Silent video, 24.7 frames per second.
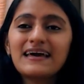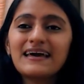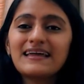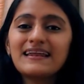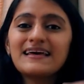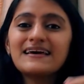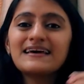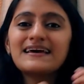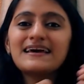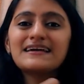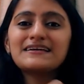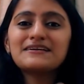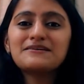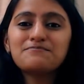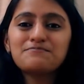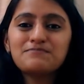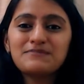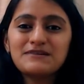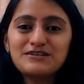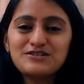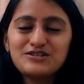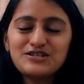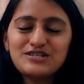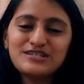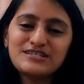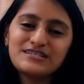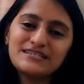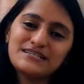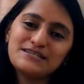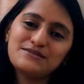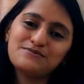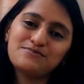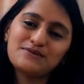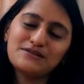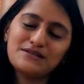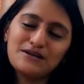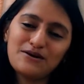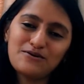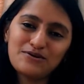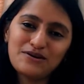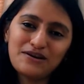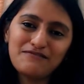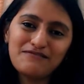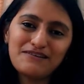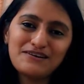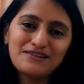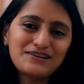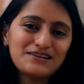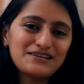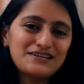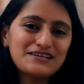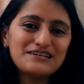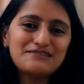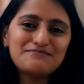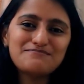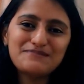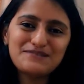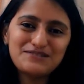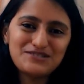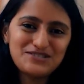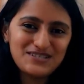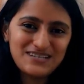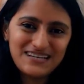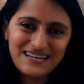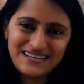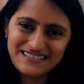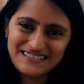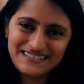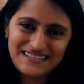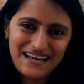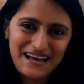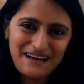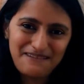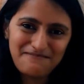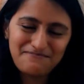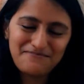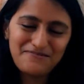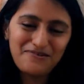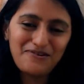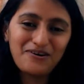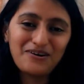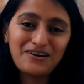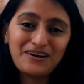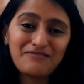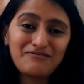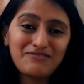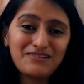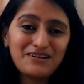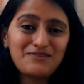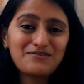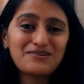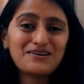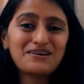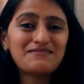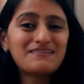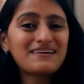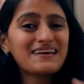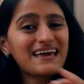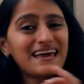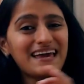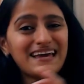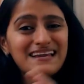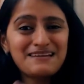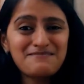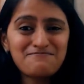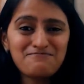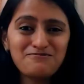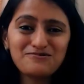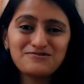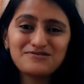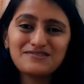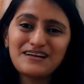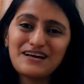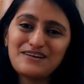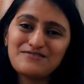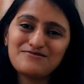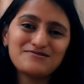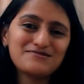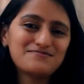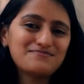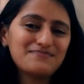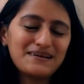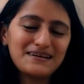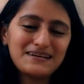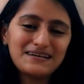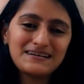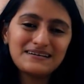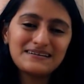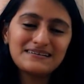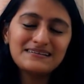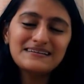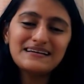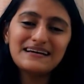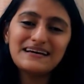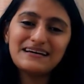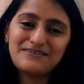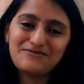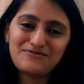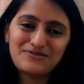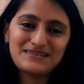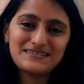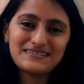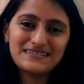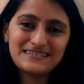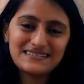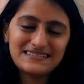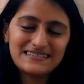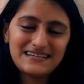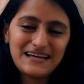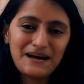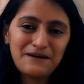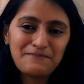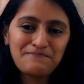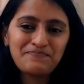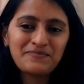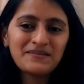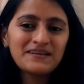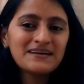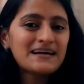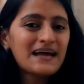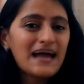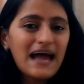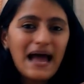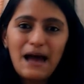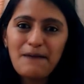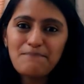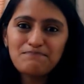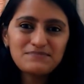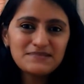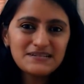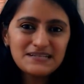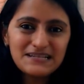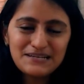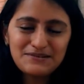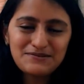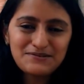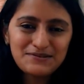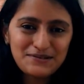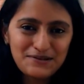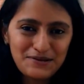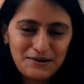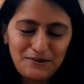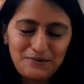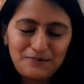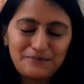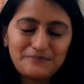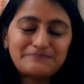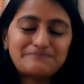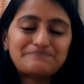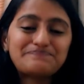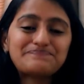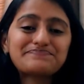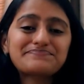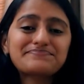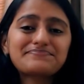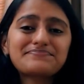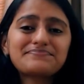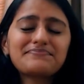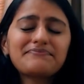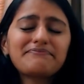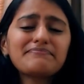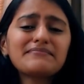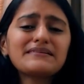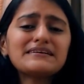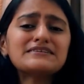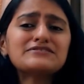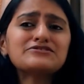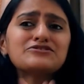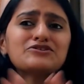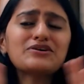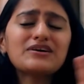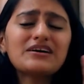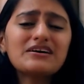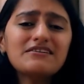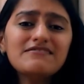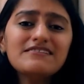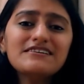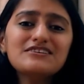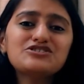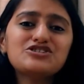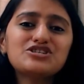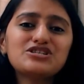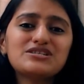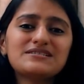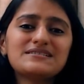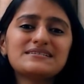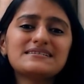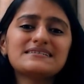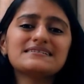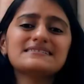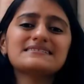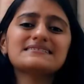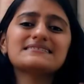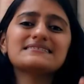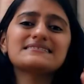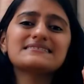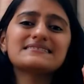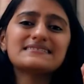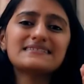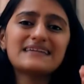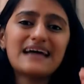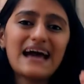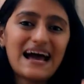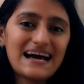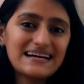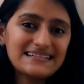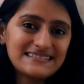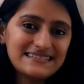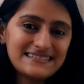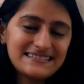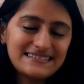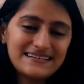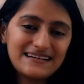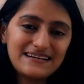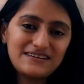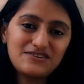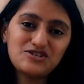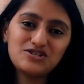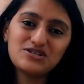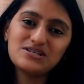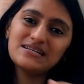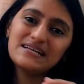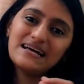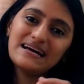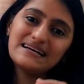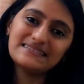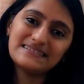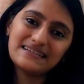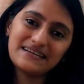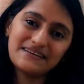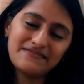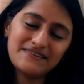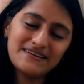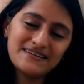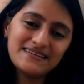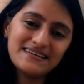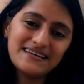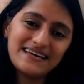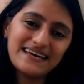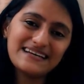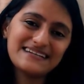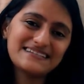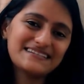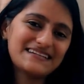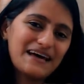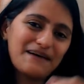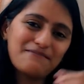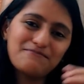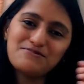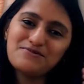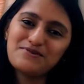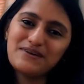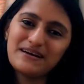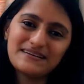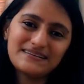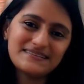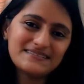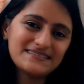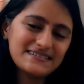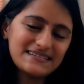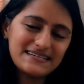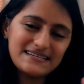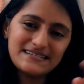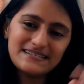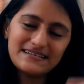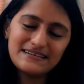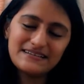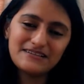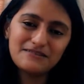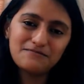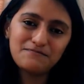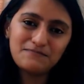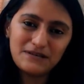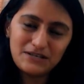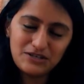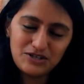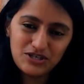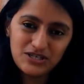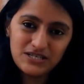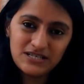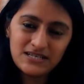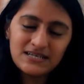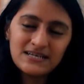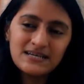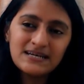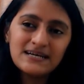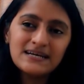Can I get a PG seat without giving the NEET PG exam or without giving any postgraduate medical entrance exam? Absolute no. So, giving GTs is as essential as giving the exam to get a seat in the PG.